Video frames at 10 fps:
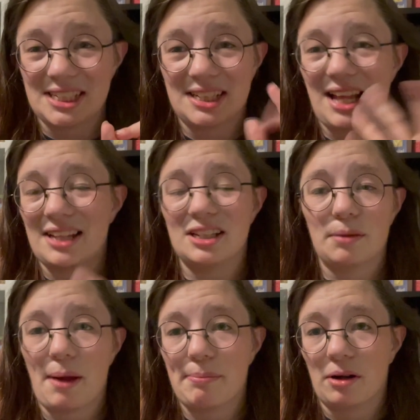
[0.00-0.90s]
That's just
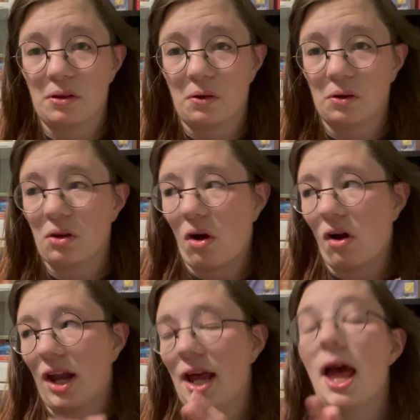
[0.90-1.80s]
my personal thought
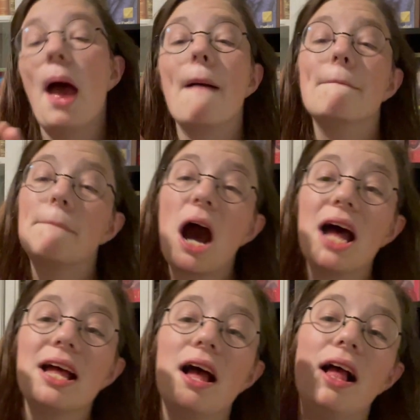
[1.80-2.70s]
on it.
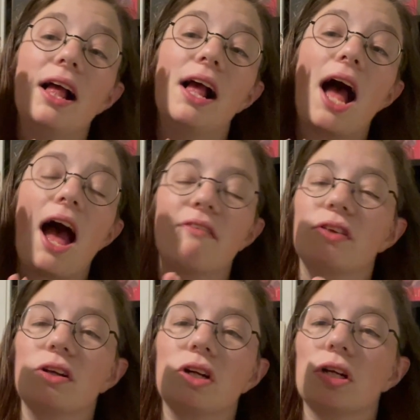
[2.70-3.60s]
But
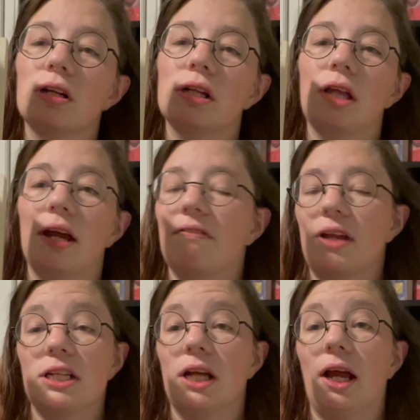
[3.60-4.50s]
after like
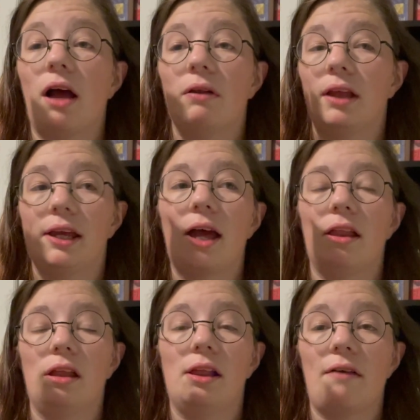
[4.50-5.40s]
finishing it, I was like, yeah,
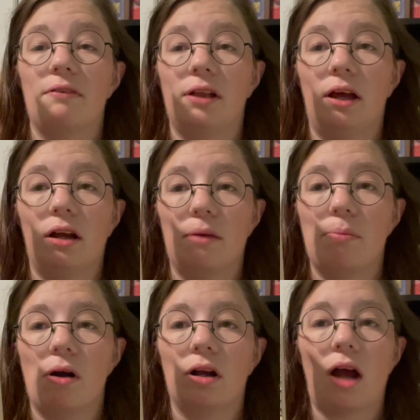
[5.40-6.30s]
this is definitely a good
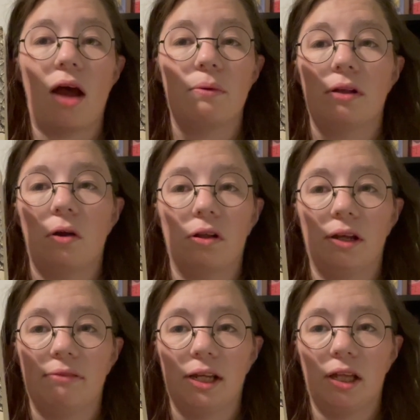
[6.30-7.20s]
book. I would
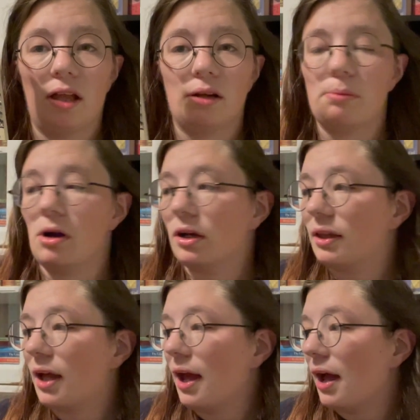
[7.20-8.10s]
totally read the other
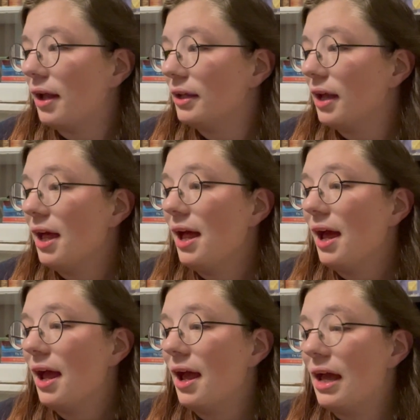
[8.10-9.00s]
books, and
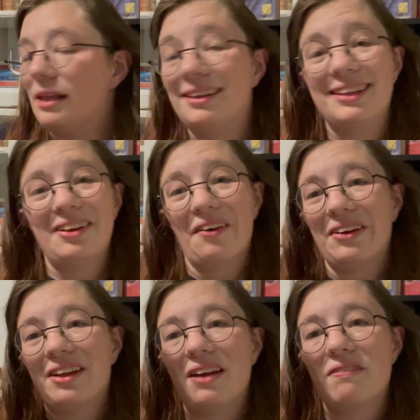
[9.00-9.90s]
it's
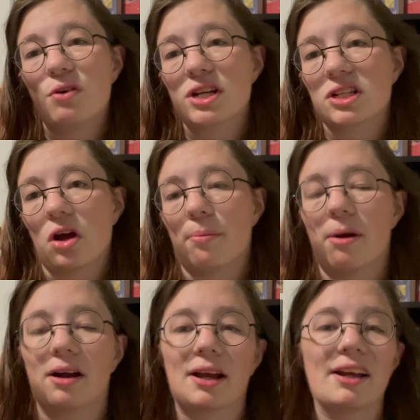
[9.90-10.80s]
totally a 4-star book.